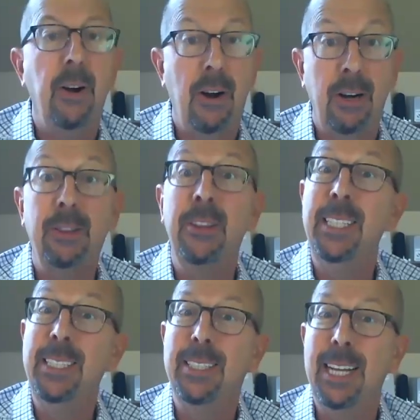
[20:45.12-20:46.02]
are
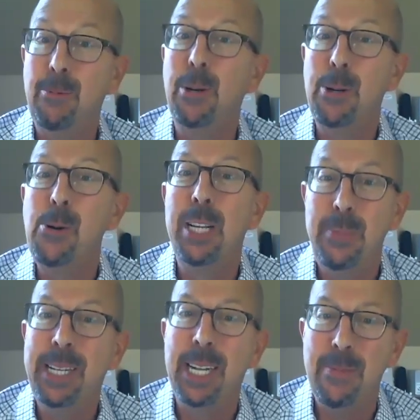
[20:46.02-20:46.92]
things that we're going to
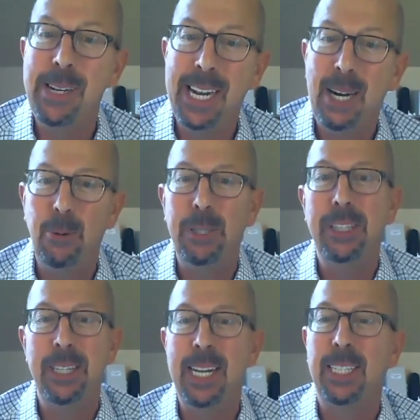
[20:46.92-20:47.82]
be coming out
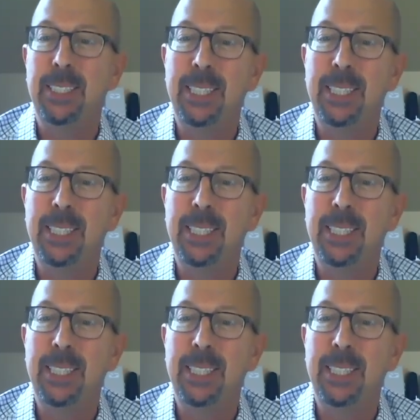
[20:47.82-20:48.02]
with next